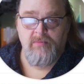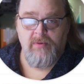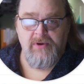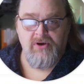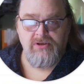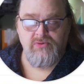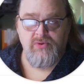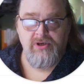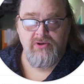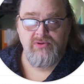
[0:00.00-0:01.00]
But because we're
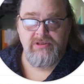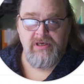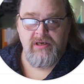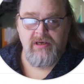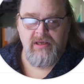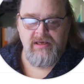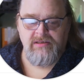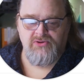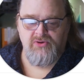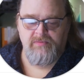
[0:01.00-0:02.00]
using
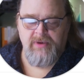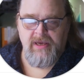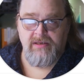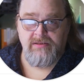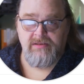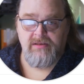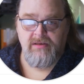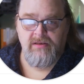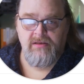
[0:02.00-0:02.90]
history-based